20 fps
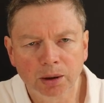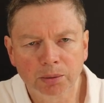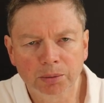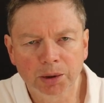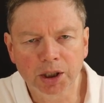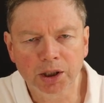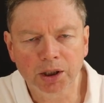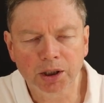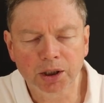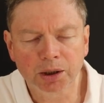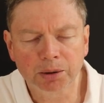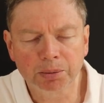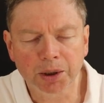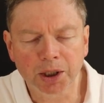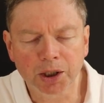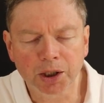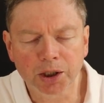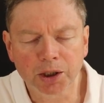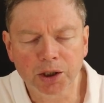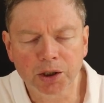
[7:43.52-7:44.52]
Be
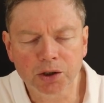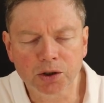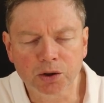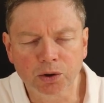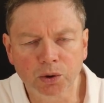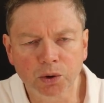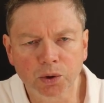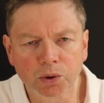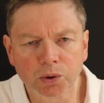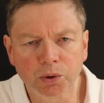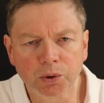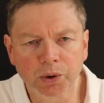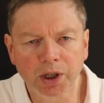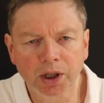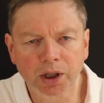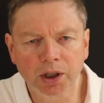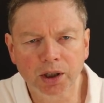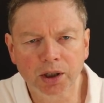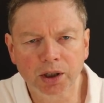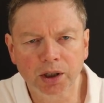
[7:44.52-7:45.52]
pleased to
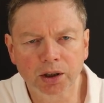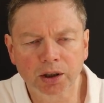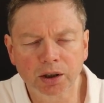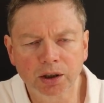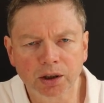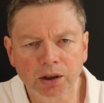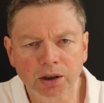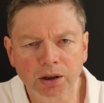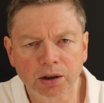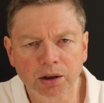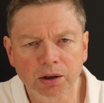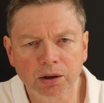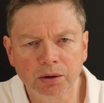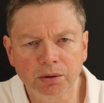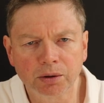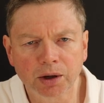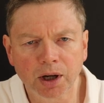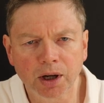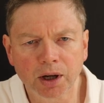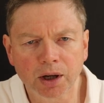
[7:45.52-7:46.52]

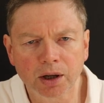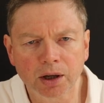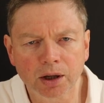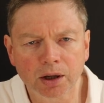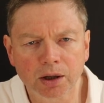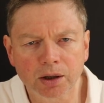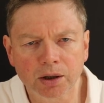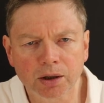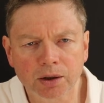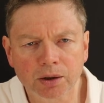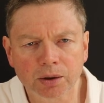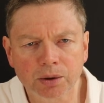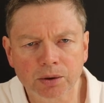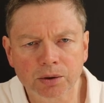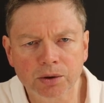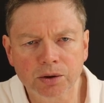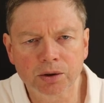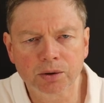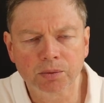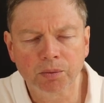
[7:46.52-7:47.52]
hear
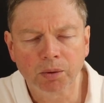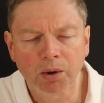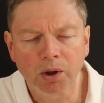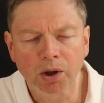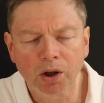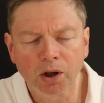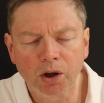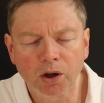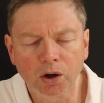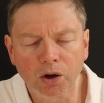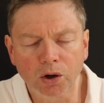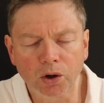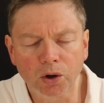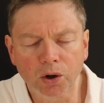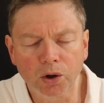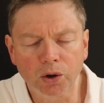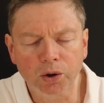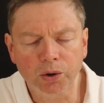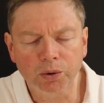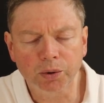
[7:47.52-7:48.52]
us.
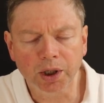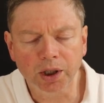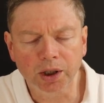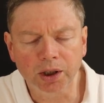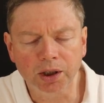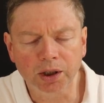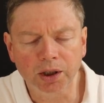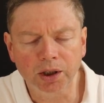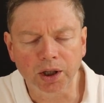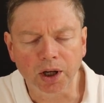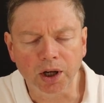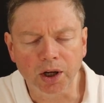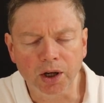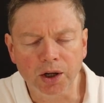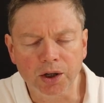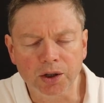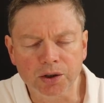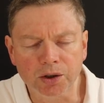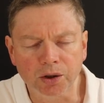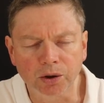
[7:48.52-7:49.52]
Lord, we
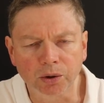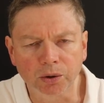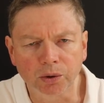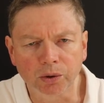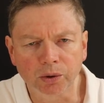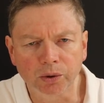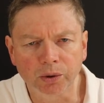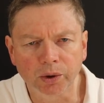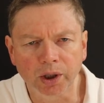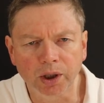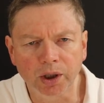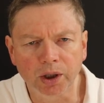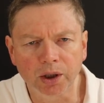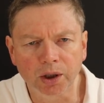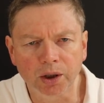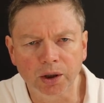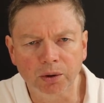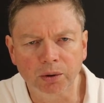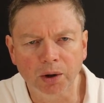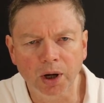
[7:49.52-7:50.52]
ask you,
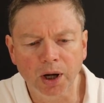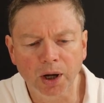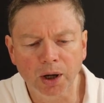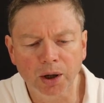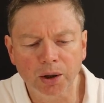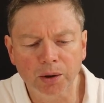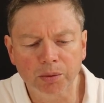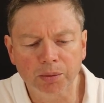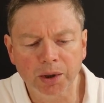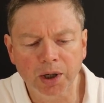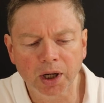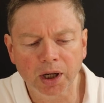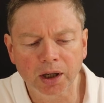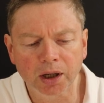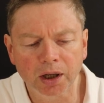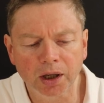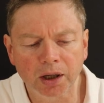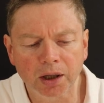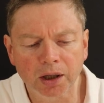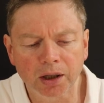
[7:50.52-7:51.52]
hear our
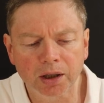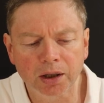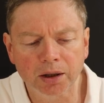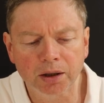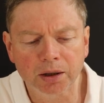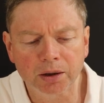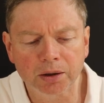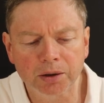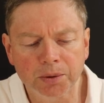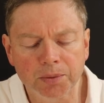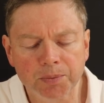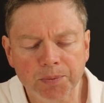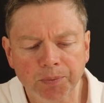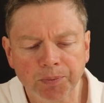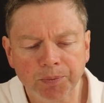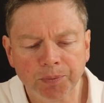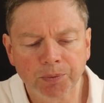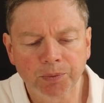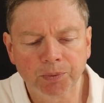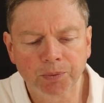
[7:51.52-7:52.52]
prayer.
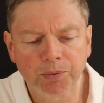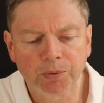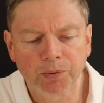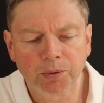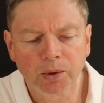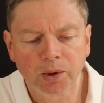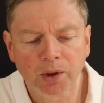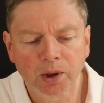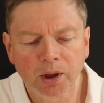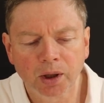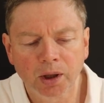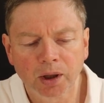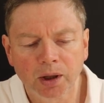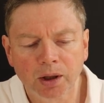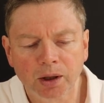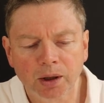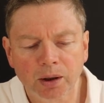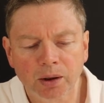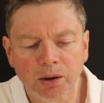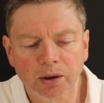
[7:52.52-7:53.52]

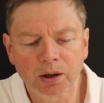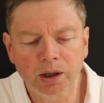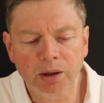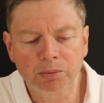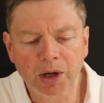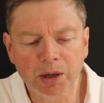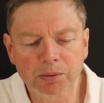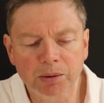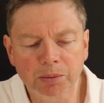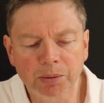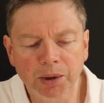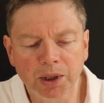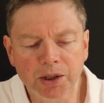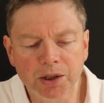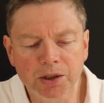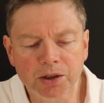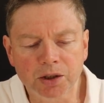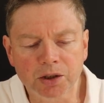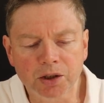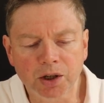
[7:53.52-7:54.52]
That he may be
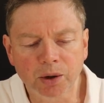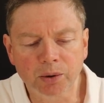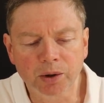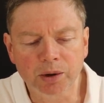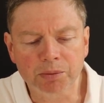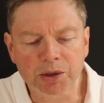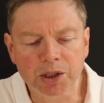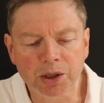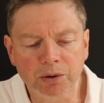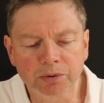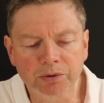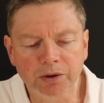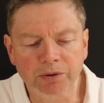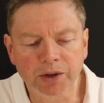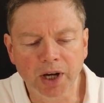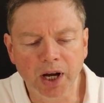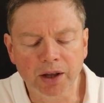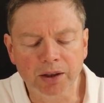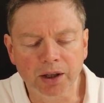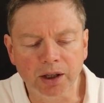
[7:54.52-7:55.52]
pleased to show himself a
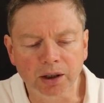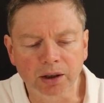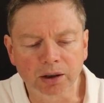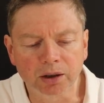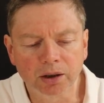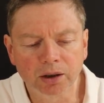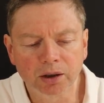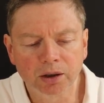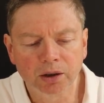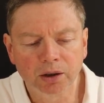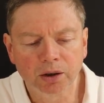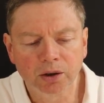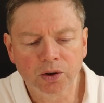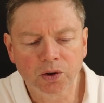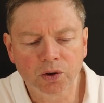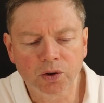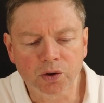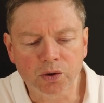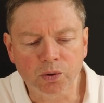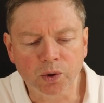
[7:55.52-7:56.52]
father
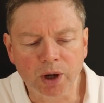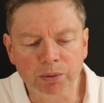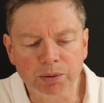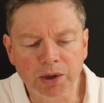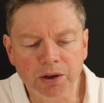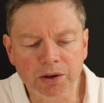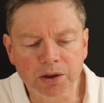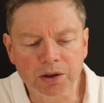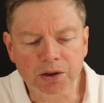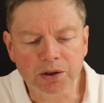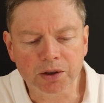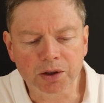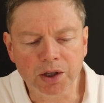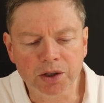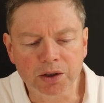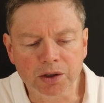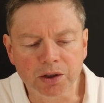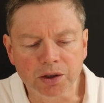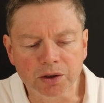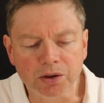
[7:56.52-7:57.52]
to our brothers and
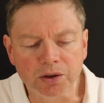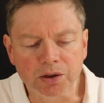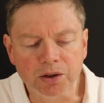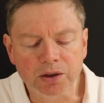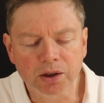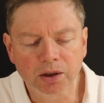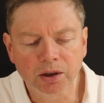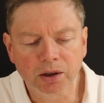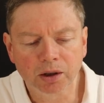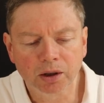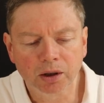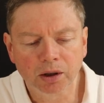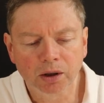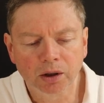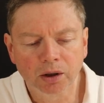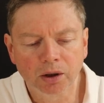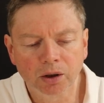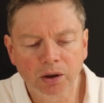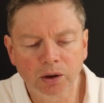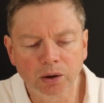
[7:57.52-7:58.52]
sisters
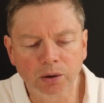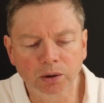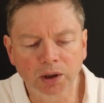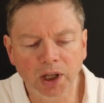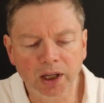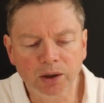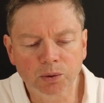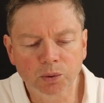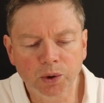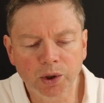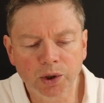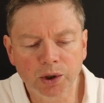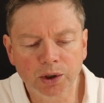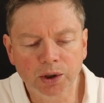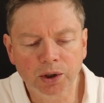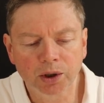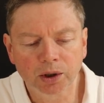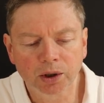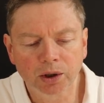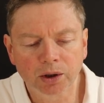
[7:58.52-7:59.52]
who lack
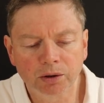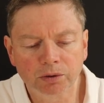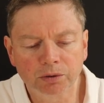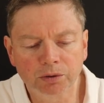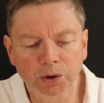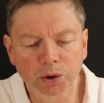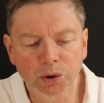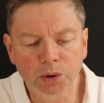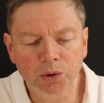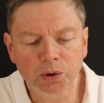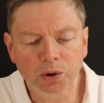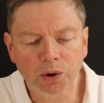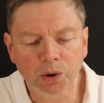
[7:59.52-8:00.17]
work food